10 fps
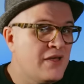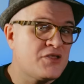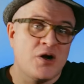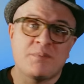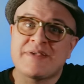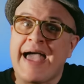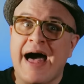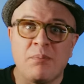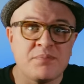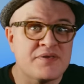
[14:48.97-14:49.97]
In terms of
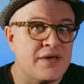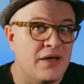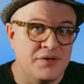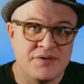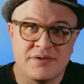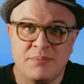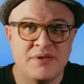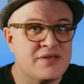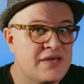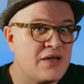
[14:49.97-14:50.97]
album sales, I
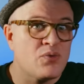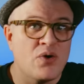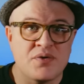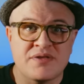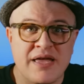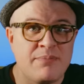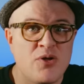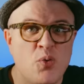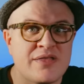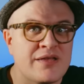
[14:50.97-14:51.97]
mean, Skid Row's
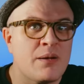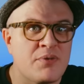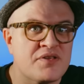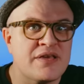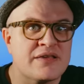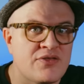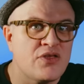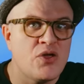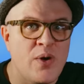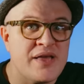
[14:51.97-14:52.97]
debut went to number 6 in
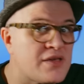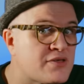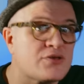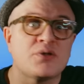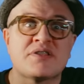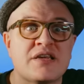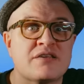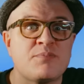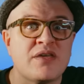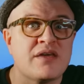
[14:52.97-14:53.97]
the US. It sold
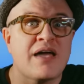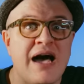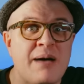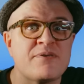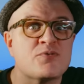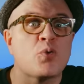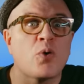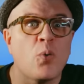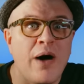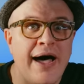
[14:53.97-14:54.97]
6 million copies
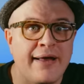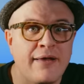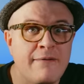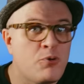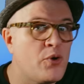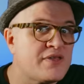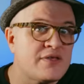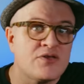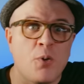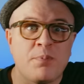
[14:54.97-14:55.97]
worldwide.
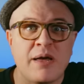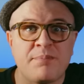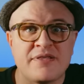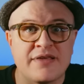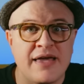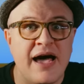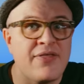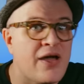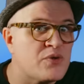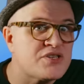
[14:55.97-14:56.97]
Poisons open up and say,
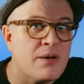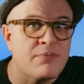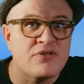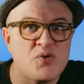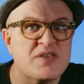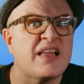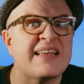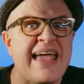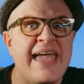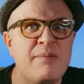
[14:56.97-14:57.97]
ah, that reached number two,
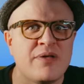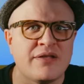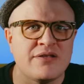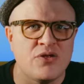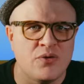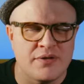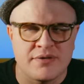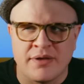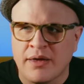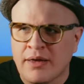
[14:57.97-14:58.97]
selling 8 million
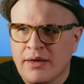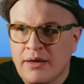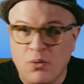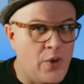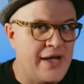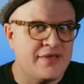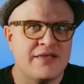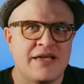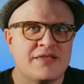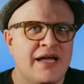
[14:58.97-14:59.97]
units.
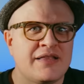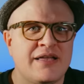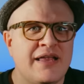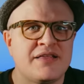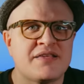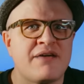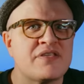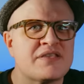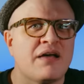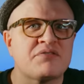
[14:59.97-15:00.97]
Whitesnake's
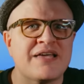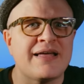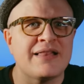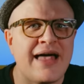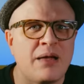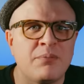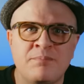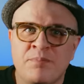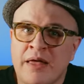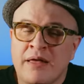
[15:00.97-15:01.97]
1987 self-titled
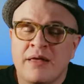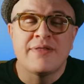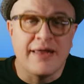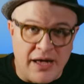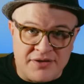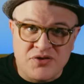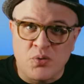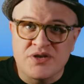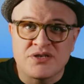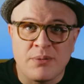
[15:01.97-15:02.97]
album, that also
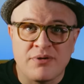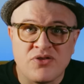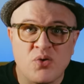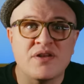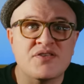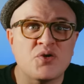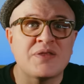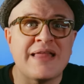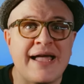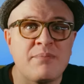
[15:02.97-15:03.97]
reached number two and it
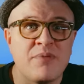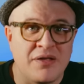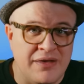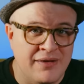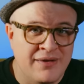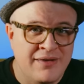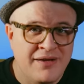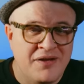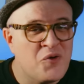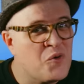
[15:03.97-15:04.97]
sold 9 million.
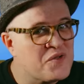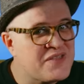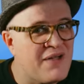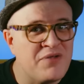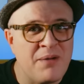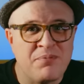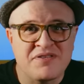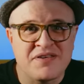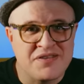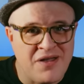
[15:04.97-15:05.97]
of course, Def
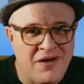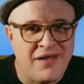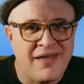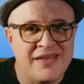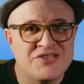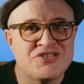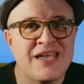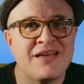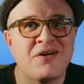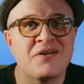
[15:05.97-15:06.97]
Leppard's Hysteria and
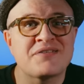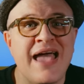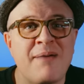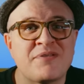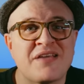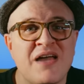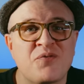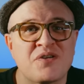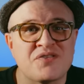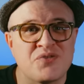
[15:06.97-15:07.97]
GNR's Appetite
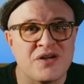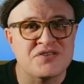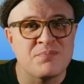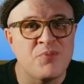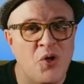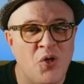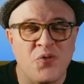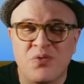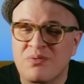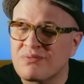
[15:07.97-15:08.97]
for Destruction
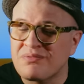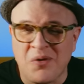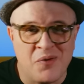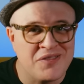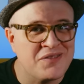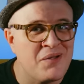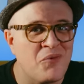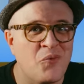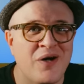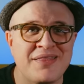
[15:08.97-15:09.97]
both, they went to
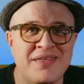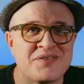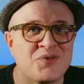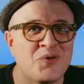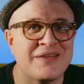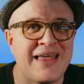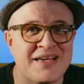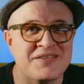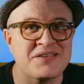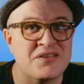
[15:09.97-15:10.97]
number one. They sold in
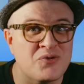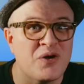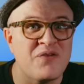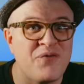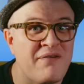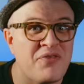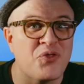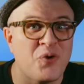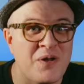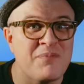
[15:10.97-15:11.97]
excess of 25
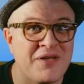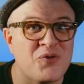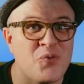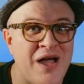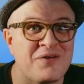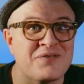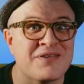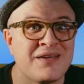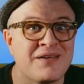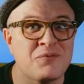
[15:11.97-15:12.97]
and 30 million
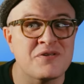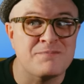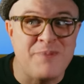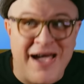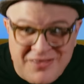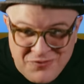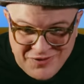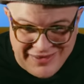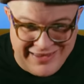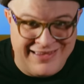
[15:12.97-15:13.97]
records,
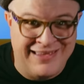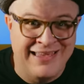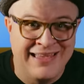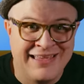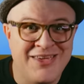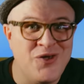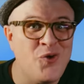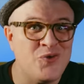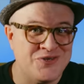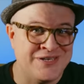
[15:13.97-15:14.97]
respectively.
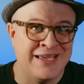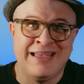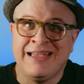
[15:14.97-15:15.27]
Huge.